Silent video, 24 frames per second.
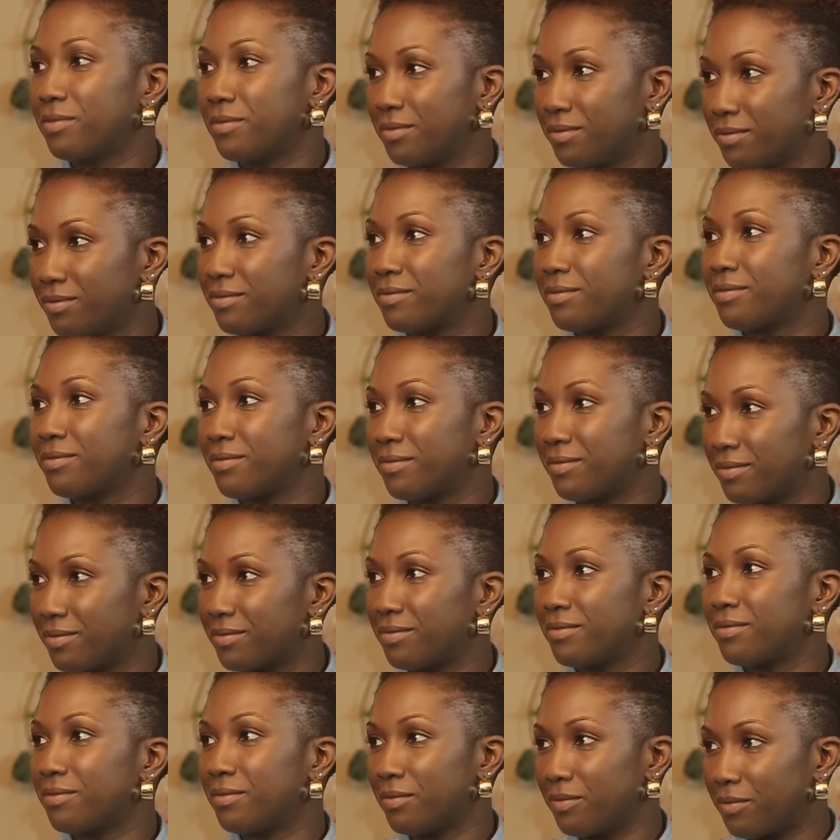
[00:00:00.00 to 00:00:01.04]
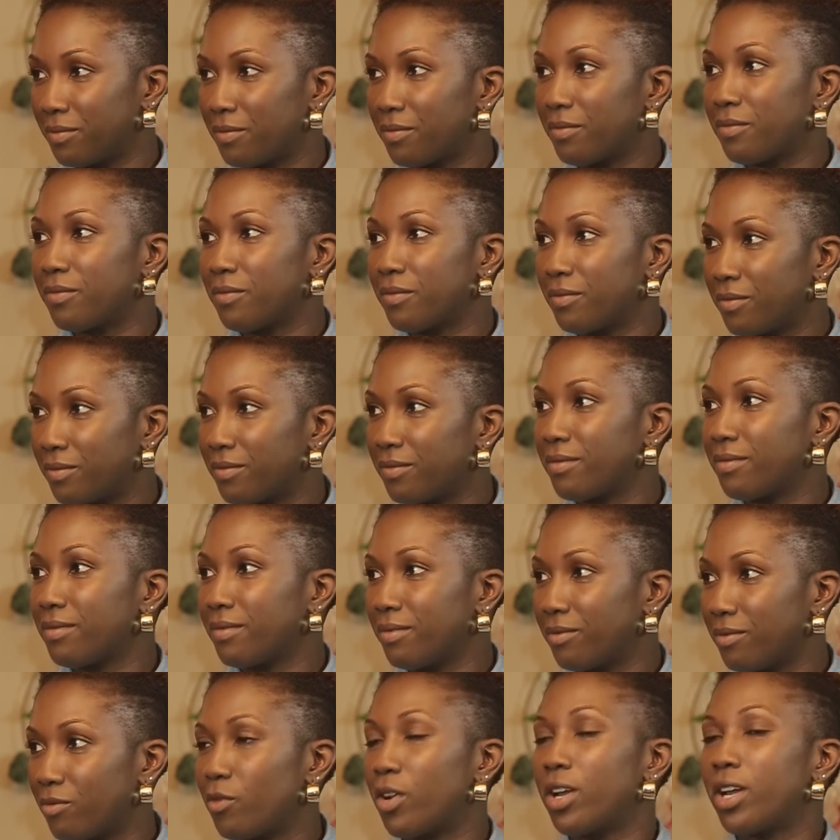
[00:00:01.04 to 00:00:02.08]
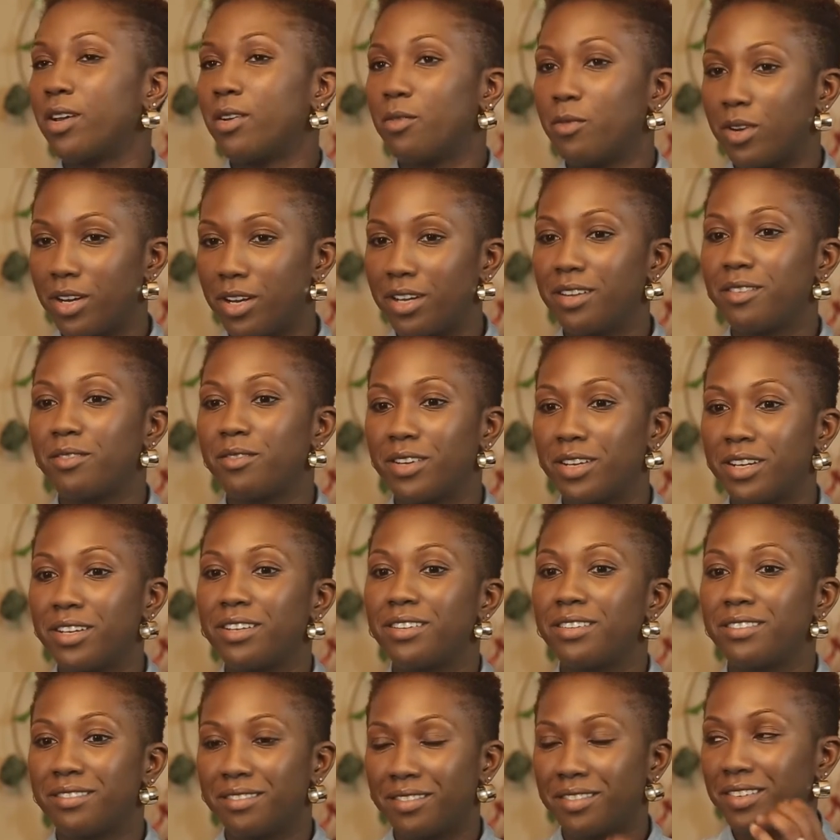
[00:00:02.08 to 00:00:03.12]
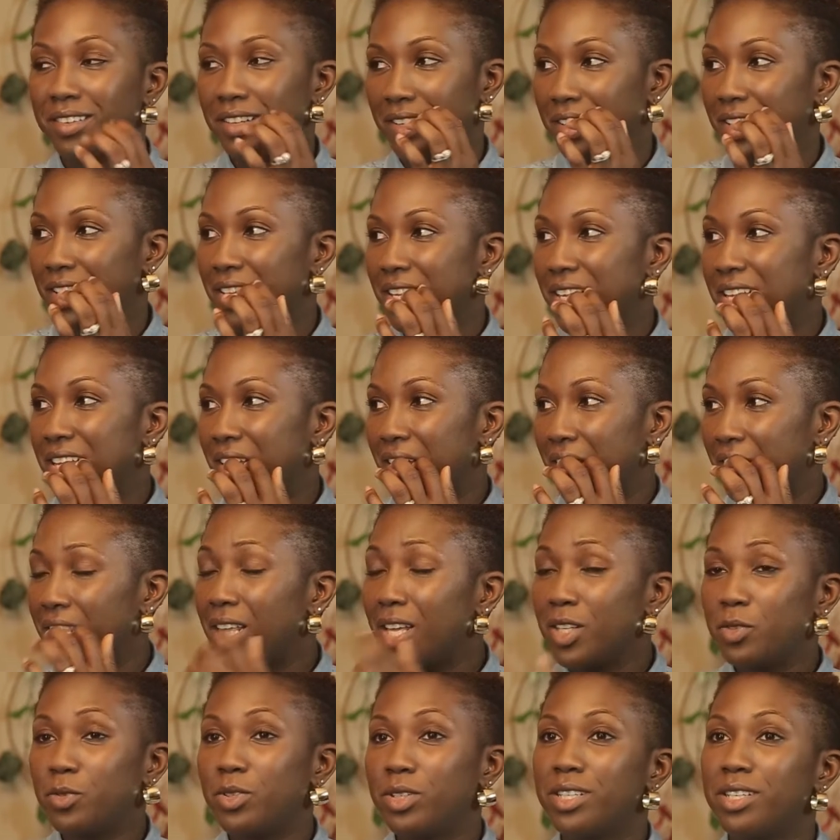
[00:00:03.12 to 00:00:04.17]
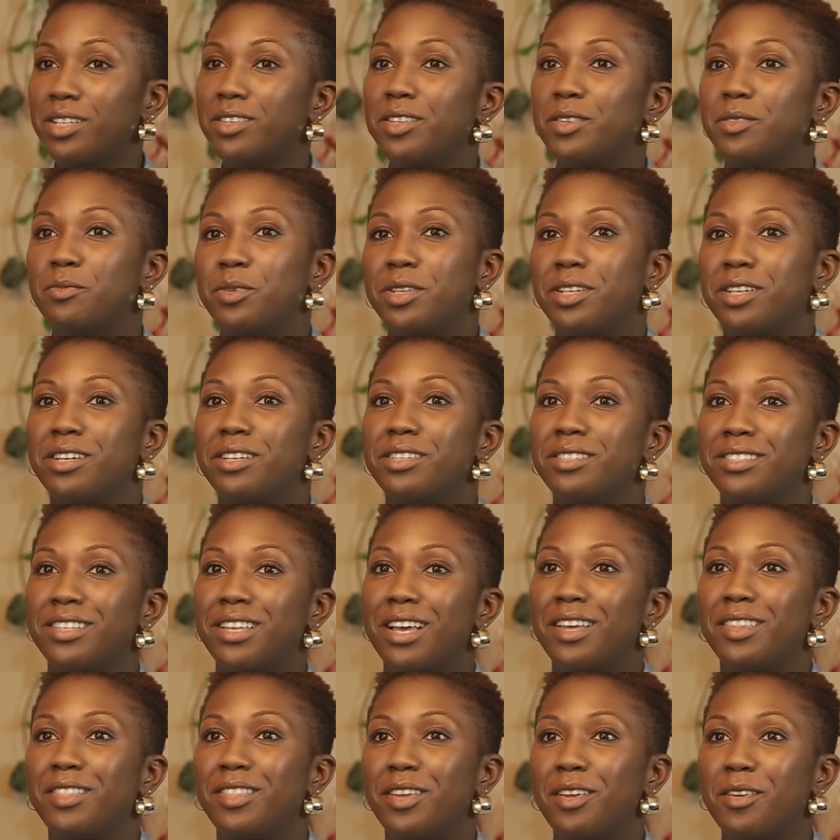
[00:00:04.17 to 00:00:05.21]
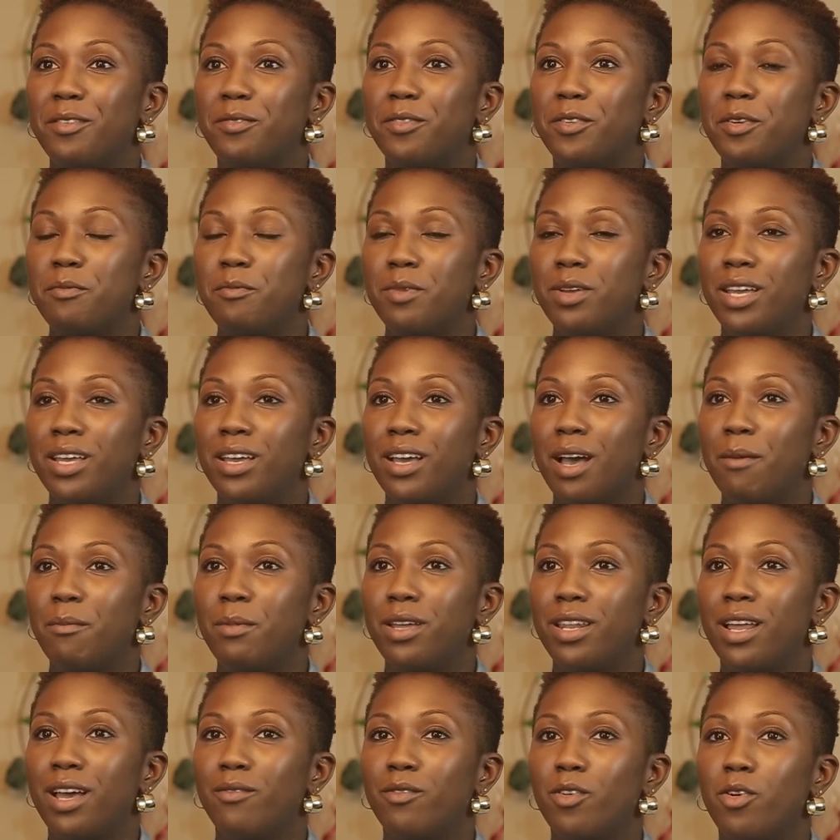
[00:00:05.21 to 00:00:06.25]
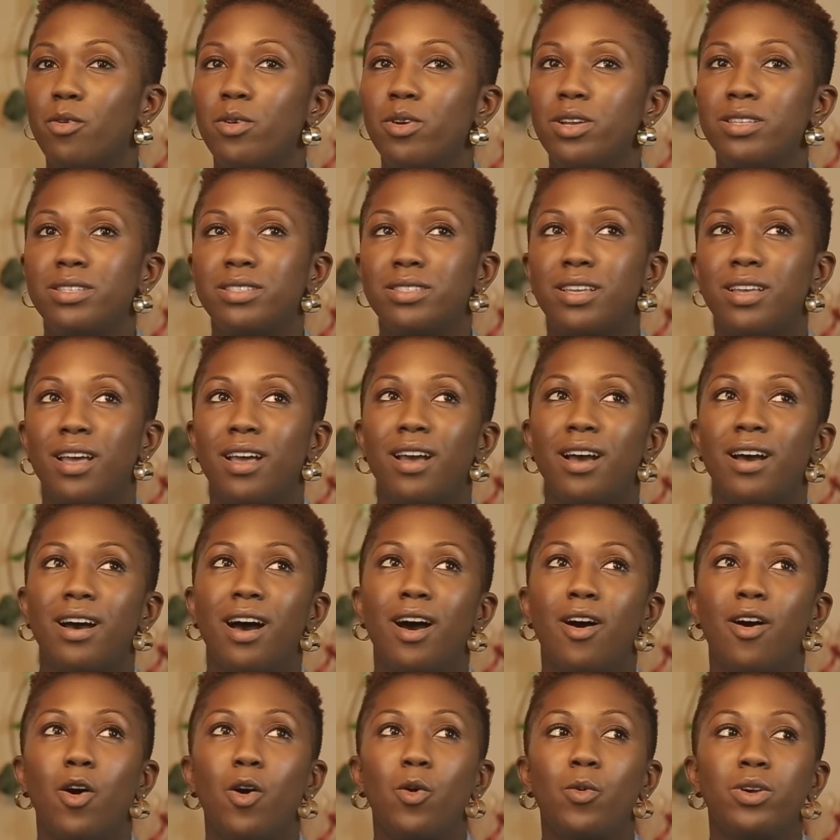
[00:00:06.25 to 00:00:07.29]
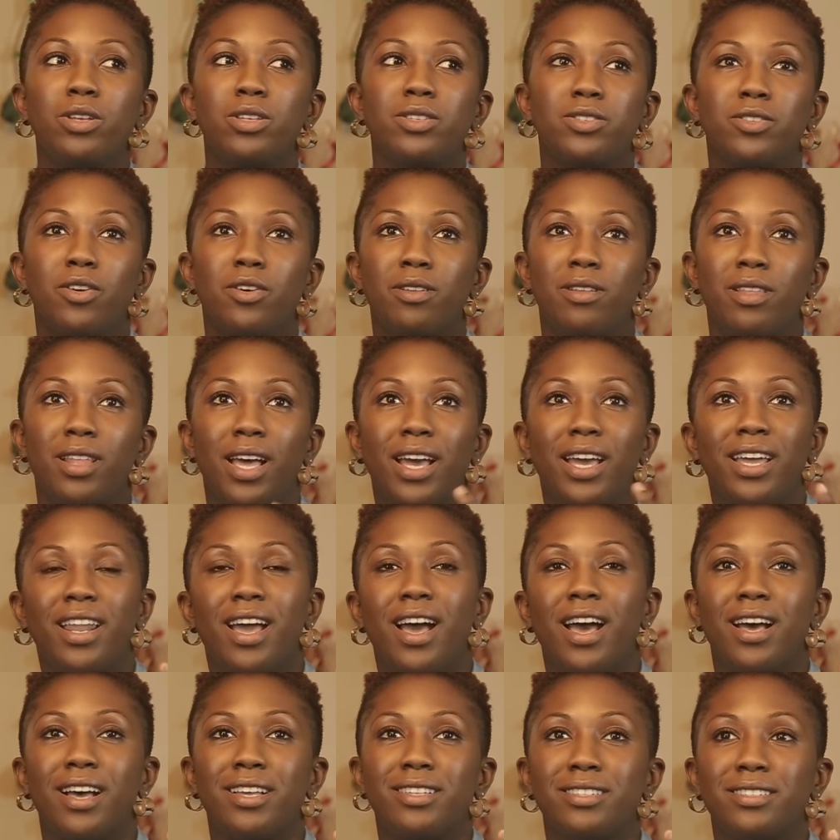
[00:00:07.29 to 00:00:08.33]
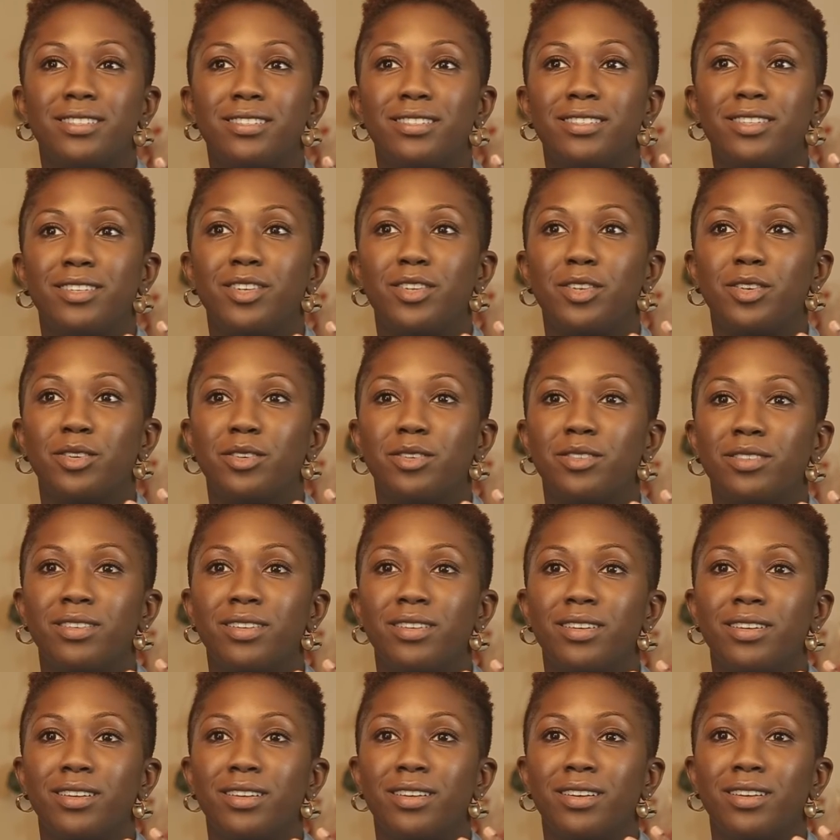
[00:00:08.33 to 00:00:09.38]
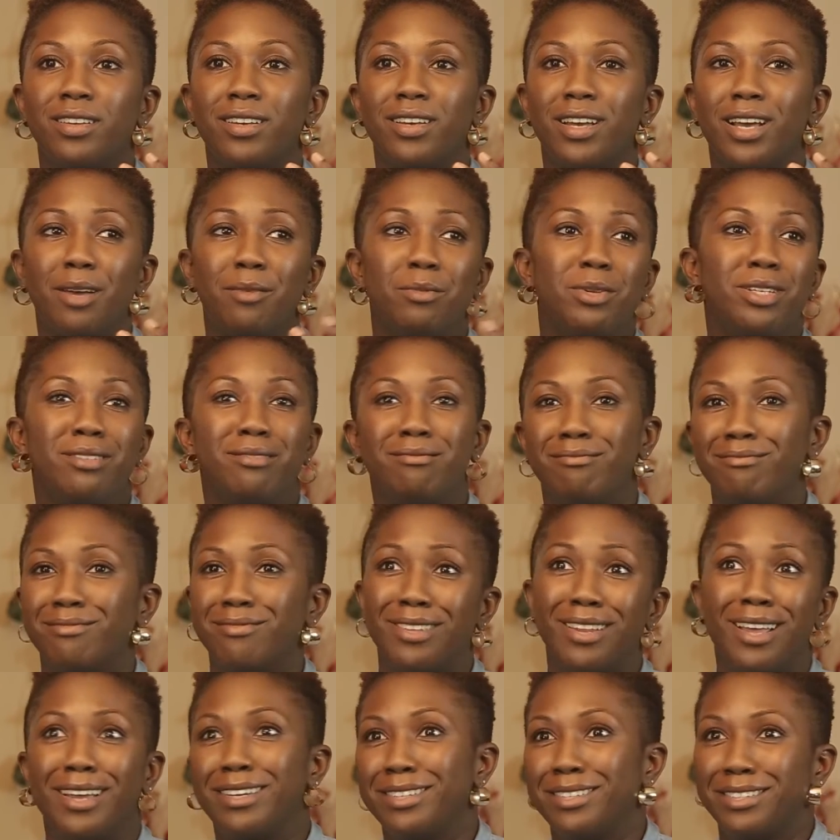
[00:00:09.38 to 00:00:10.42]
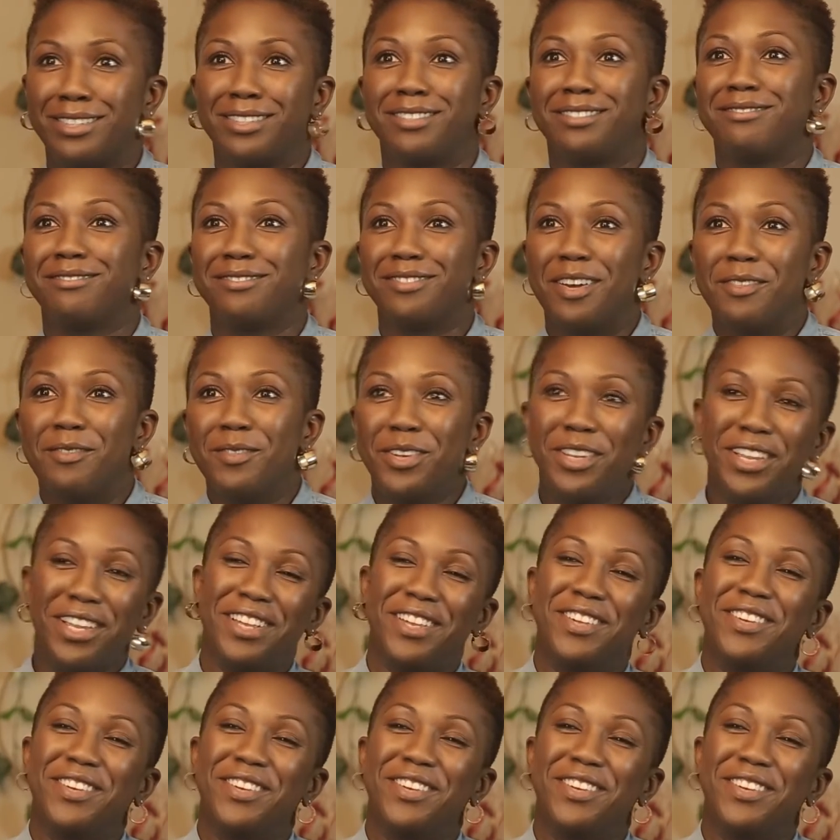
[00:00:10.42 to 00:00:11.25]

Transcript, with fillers: mm -hmm. um, clarity. Right, right, right. And so on and so forth. That's really good because I think for me, I mean, I've always, I always saw light as you know I mean, light. I mean,